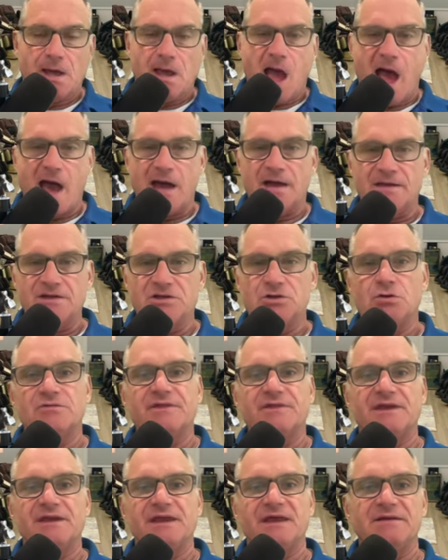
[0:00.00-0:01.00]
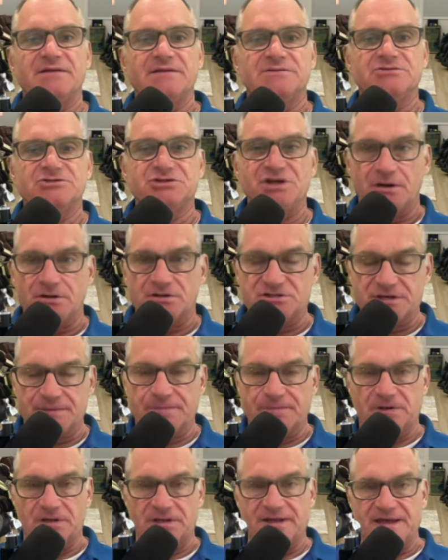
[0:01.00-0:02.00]
uh, you know, that chairs
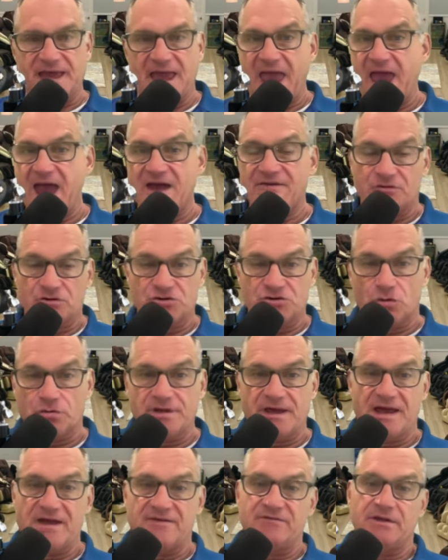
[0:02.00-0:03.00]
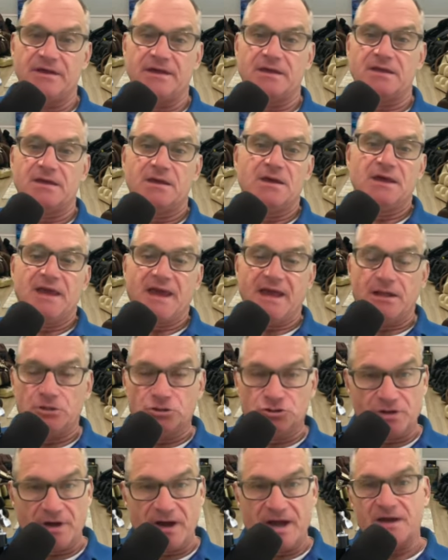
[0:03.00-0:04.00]
typically have or don't have, like L
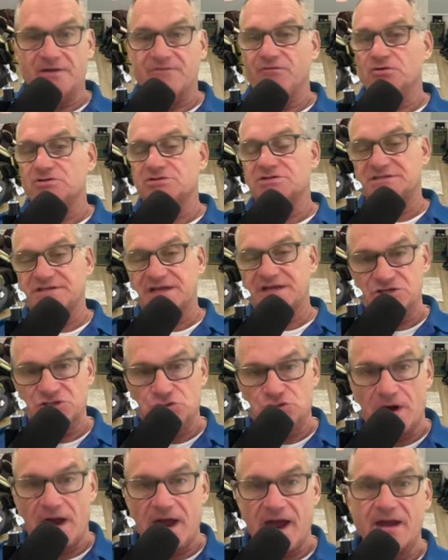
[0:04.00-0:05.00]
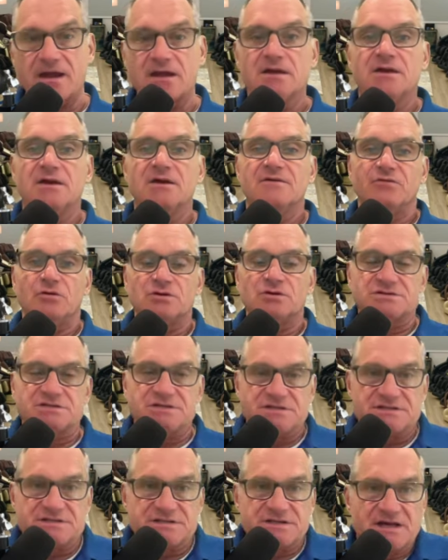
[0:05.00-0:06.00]
track versus S track
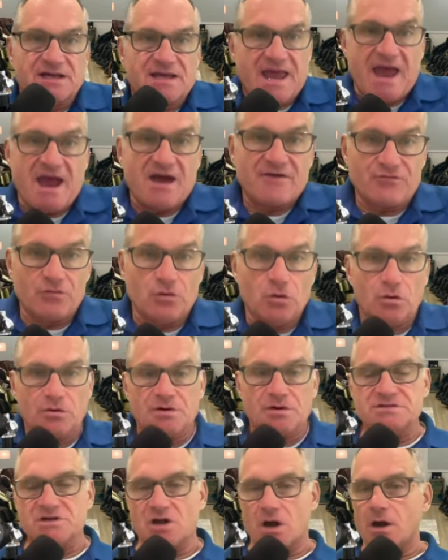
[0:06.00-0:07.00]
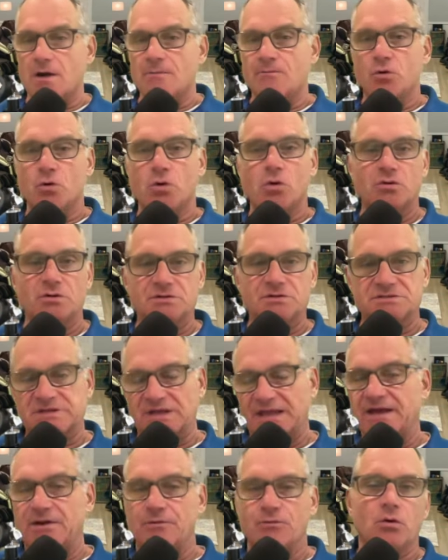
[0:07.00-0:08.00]
versus uh, calf rollers, arm rollers,
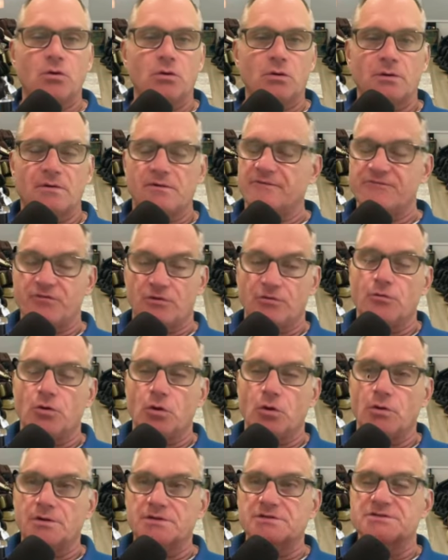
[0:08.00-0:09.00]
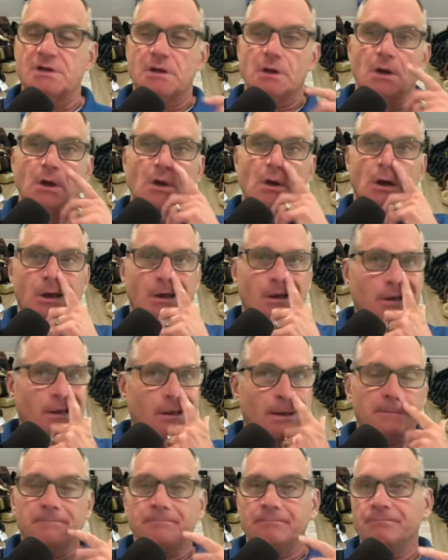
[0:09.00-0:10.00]
leg roller or foot rollers,
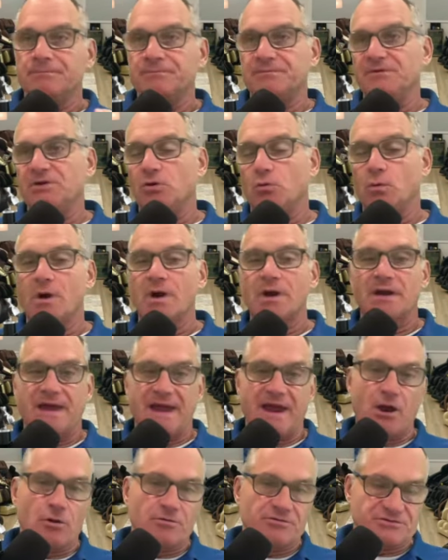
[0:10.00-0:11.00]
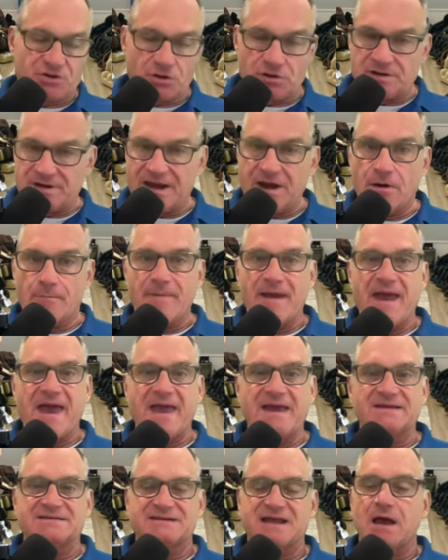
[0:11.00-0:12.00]
um, you know, where air, certain
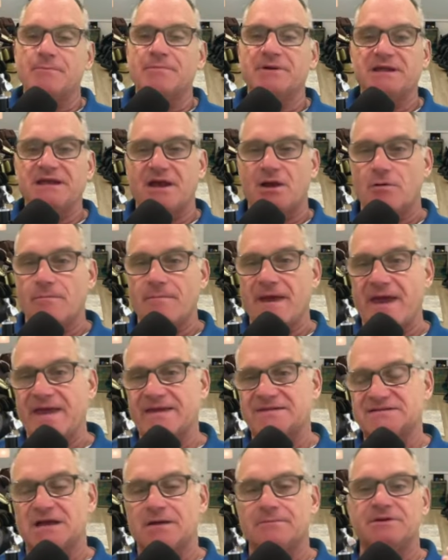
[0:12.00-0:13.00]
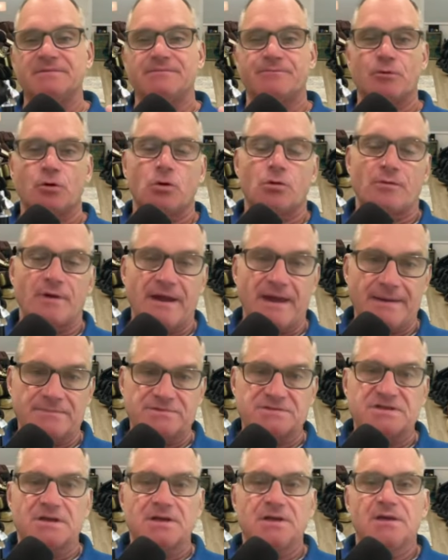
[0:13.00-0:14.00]
airbags, how many airbags, how many
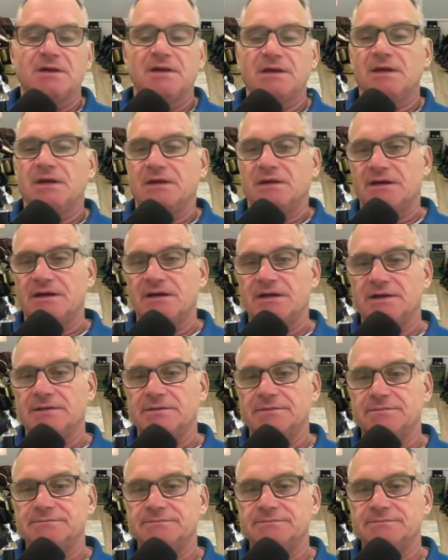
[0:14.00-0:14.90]
programs, uh,